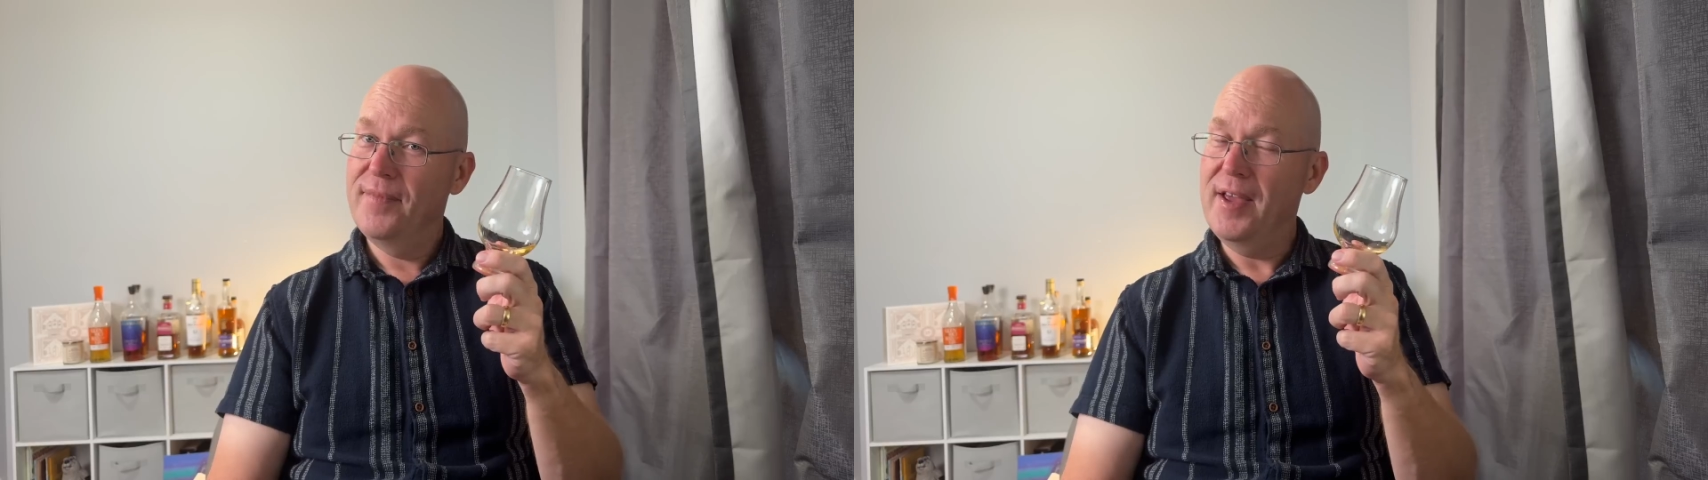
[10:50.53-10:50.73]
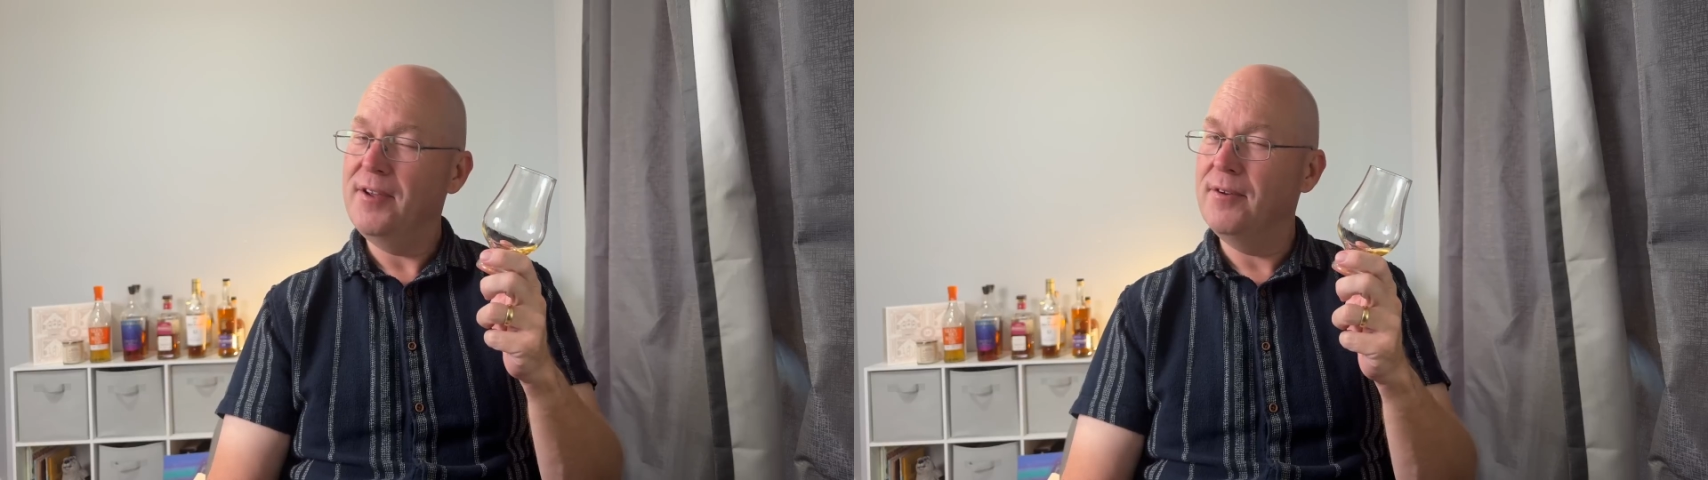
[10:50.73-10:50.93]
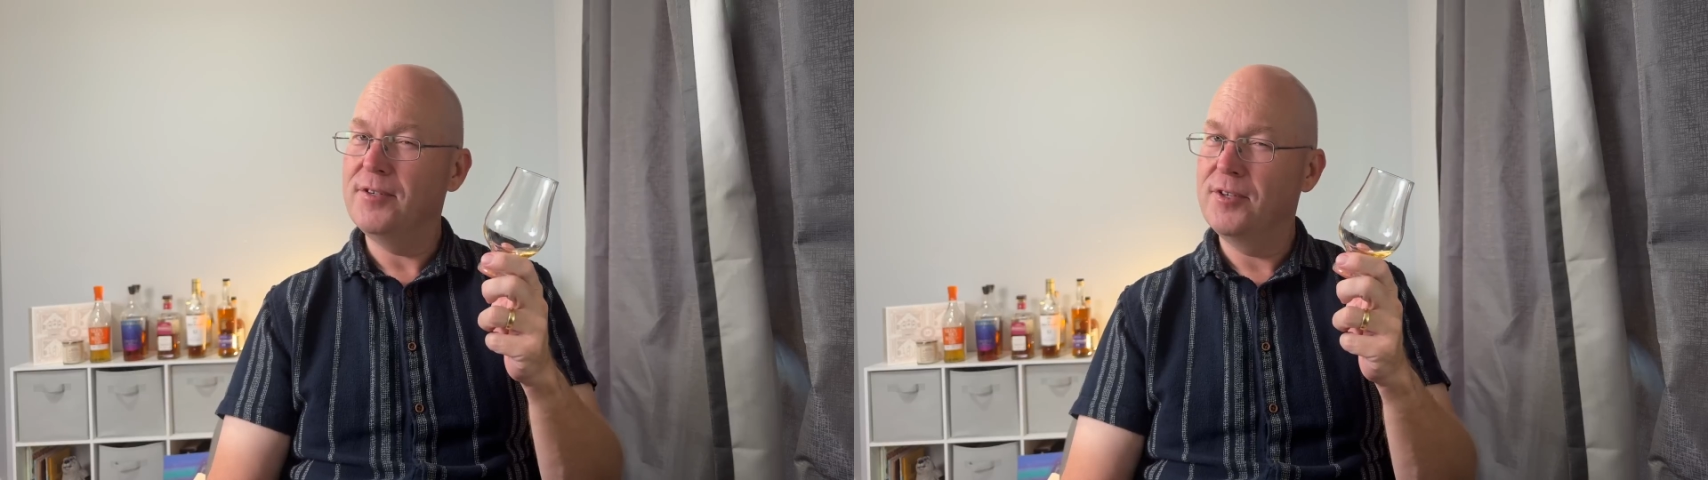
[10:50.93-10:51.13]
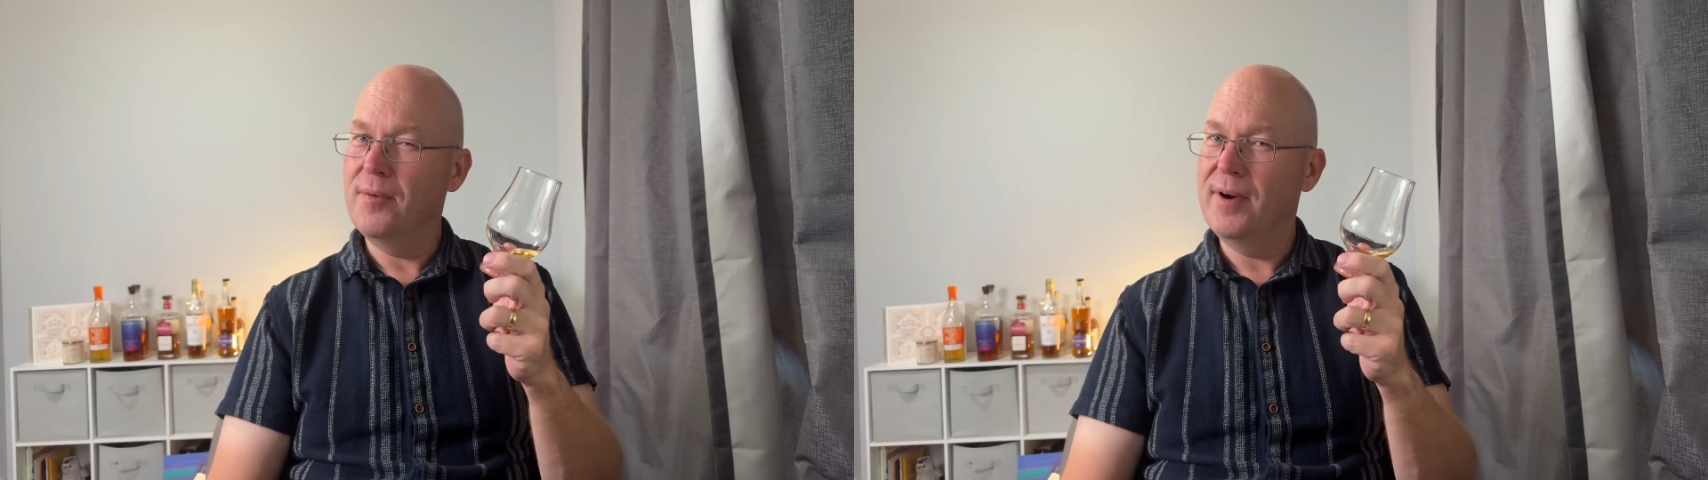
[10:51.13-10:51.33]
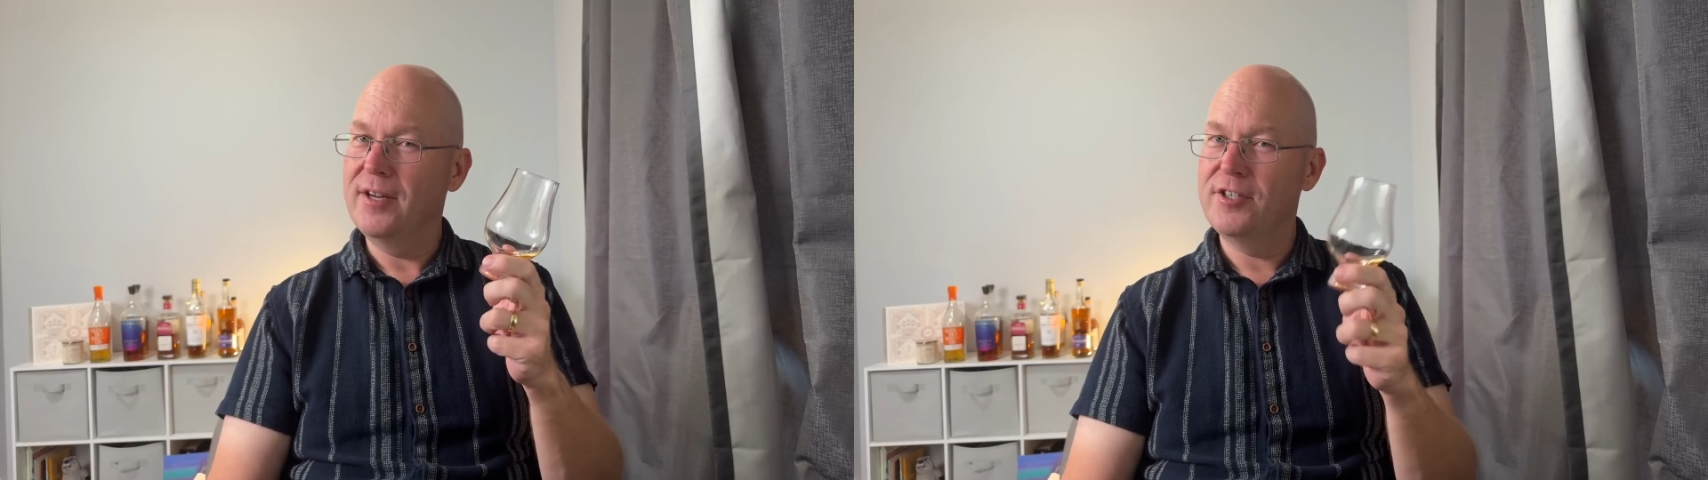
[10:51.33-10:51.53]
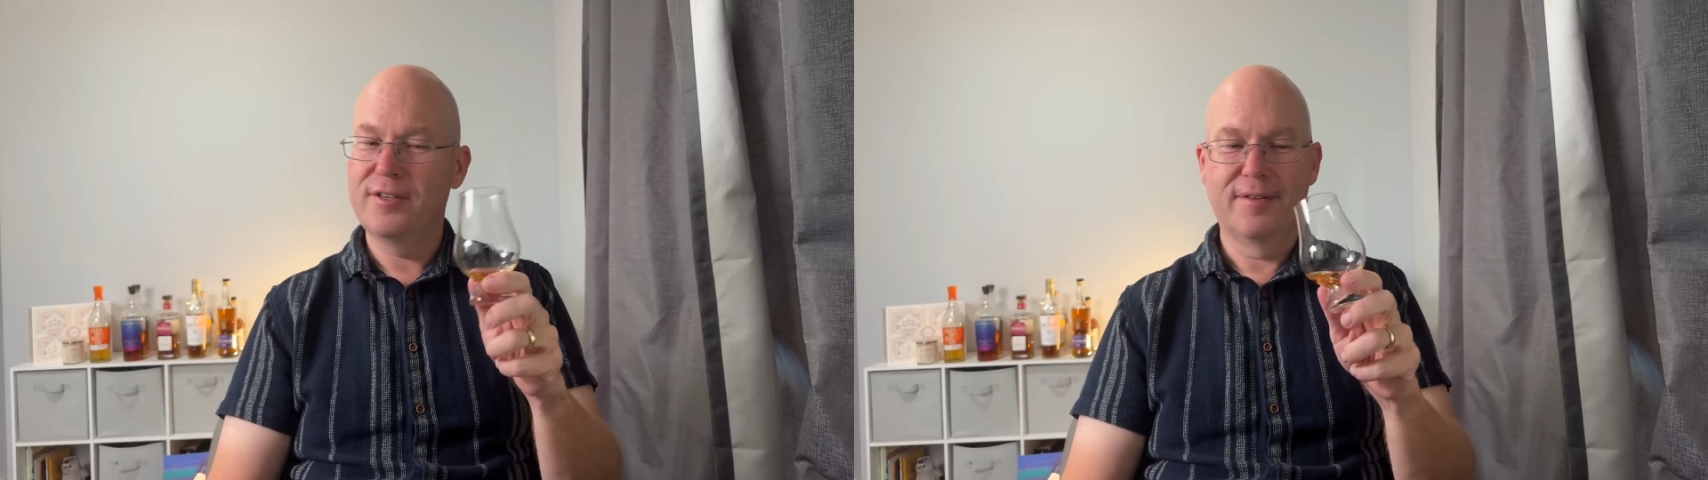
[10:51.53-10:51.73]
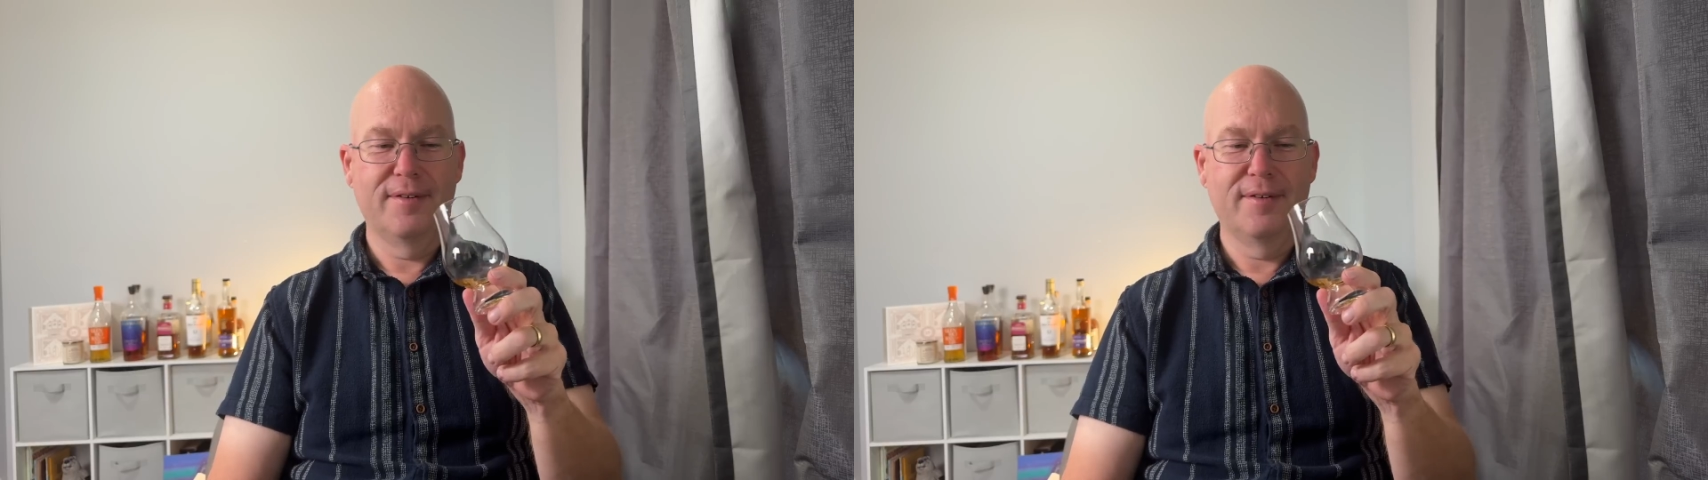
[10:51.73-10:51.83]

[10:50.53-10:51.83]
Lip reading: Thank you so much.